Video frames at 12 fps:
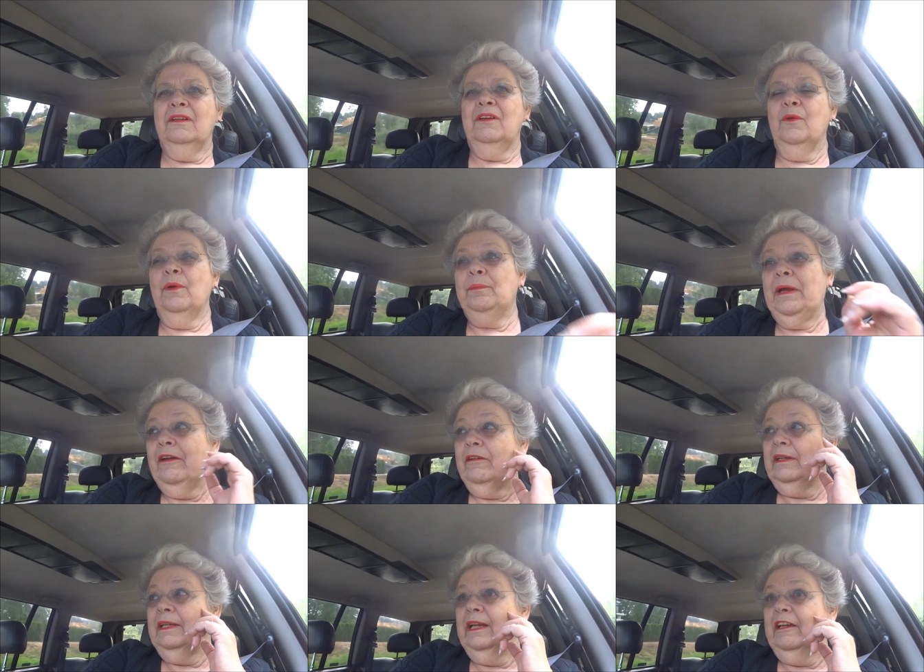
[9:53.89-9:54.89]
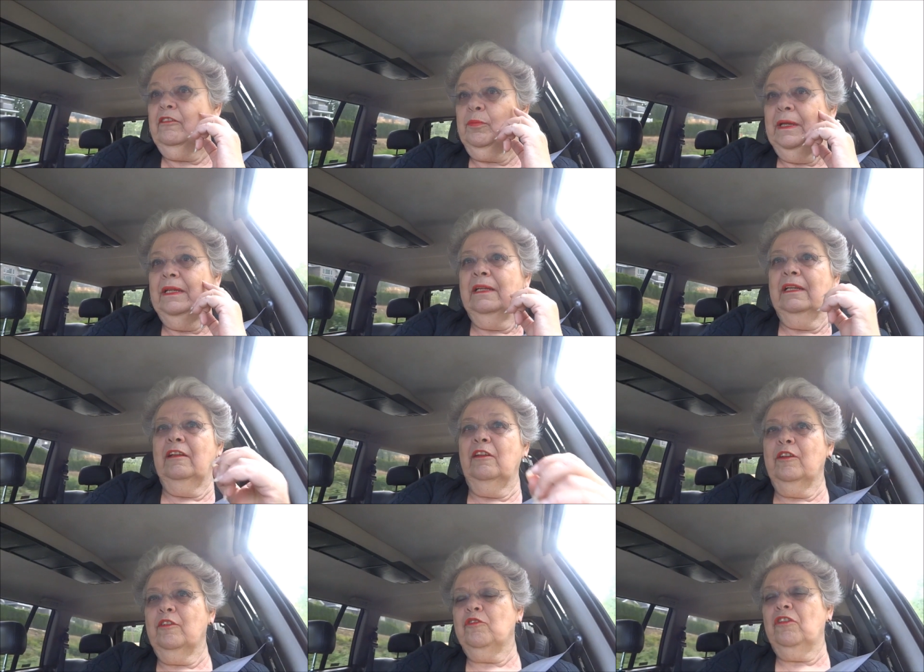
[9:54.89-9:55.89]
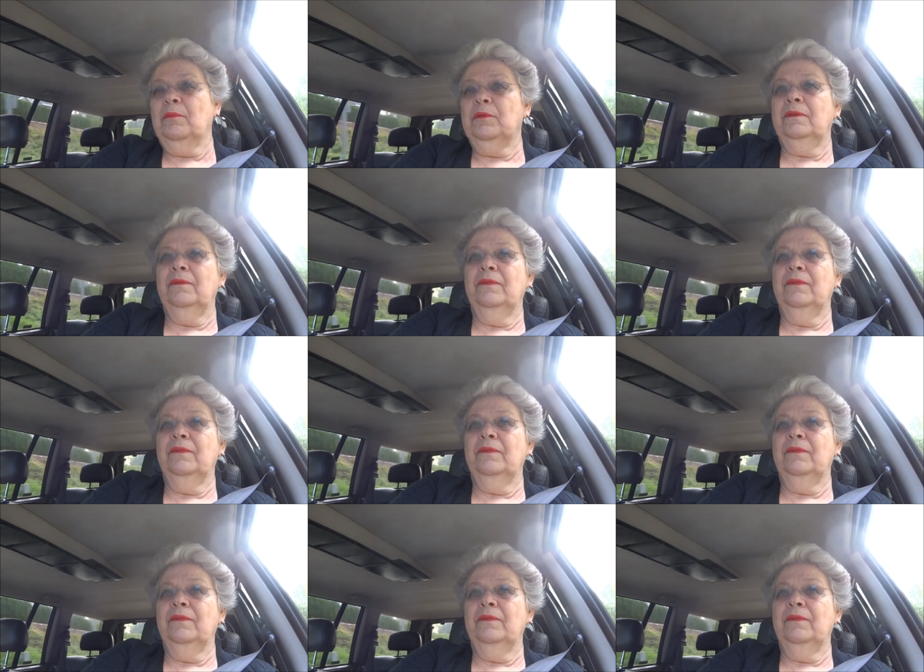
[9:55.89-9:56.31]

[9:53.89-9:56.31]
who apparently has been in a lot of trouble.